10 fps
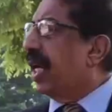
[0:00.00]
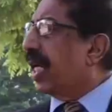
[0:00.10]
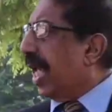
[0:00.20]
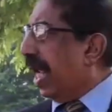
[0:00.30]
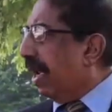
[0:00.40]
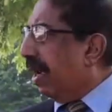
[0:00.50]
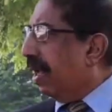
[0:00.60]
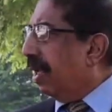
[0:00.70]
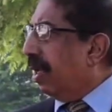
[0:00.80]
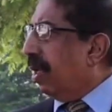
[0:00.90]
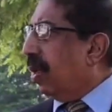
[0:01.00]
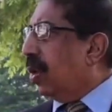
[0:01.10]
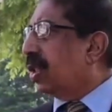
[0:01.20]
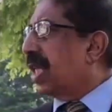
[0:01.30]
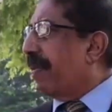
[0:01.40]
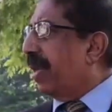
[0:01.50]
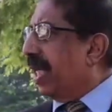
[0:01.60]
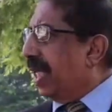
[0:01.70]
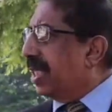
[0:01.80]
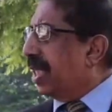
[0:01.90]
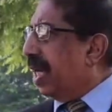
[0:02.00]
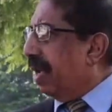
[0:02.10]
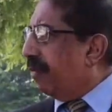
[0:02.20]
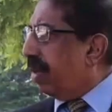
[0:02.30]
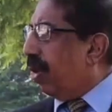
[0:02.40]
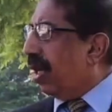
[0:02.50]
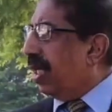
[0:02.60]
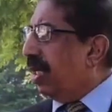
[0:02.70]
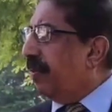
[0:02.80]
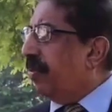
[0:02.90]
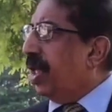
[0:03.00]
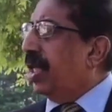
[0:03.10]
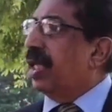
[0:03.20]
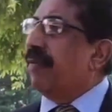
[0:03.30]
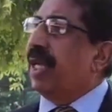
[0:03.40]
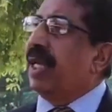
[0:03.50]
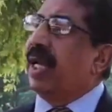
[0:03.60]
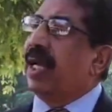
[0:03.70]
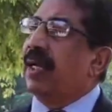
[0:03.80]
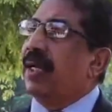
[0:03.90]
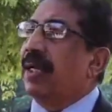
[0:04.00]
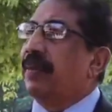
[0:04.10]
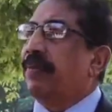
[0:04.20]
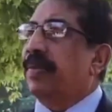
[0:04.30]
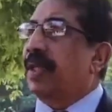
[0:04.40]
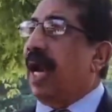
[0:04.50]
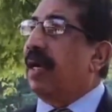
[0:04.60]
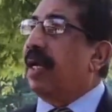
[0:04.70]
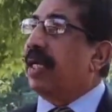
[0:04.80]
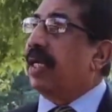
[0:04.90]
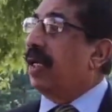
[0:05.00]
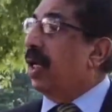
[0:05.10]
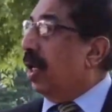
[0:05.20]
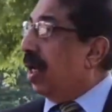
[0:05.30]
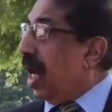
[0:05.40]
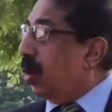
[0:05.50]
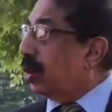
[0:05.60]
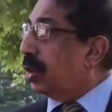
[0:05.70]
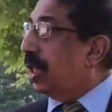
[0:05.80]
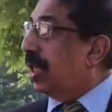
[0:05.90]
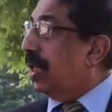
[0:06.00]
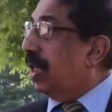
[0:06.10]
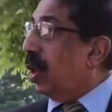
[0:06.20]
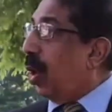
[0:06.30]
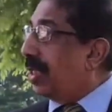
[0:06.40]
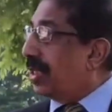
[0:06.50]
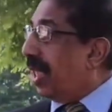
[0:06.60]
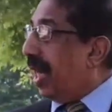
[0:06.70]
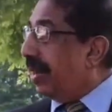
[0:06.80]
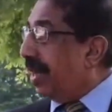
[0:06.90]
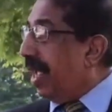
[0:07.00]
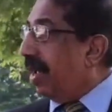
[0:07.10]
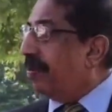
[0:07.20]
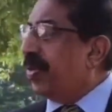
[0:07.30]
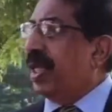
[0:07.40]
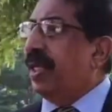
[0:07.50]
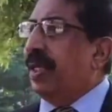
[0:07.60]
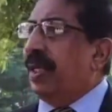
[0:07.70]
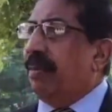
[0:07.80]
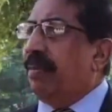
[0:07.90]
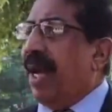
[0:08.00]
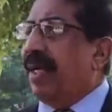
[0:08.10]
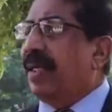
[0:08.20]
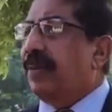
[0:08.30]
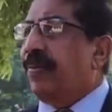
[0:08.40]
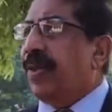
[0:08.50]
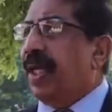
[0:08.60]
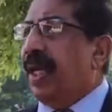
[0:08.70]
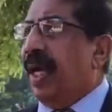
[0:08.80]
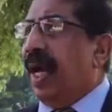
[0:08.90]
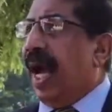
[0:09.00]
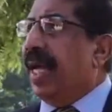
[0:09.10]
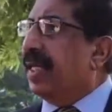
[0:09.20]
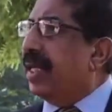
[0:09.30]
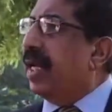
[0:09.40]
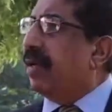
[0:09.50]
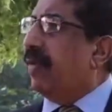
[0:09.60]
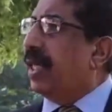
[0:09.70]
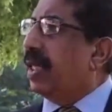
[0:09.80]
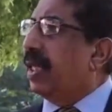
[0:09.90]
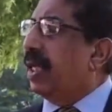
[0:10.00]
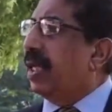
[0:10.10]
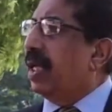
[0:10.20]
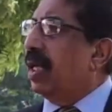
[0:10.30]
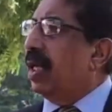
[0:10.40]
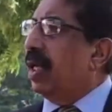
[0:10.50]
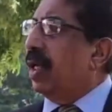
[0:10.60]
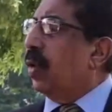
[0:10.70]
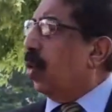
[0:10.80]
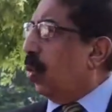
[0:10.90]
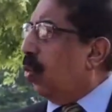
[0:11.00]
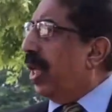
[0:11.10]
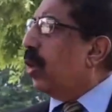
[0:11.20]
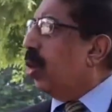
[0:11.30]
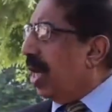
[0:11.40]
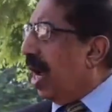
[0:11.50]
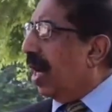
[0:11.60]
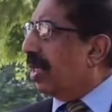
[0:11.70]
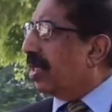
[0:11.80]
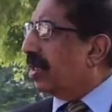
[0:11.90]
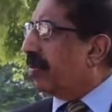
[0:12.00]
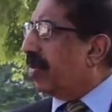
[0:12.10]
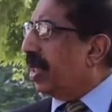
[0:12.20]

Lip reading: having a cane or slapping each and everybody, giving a thundering noise here and there. But I did it with very good heart.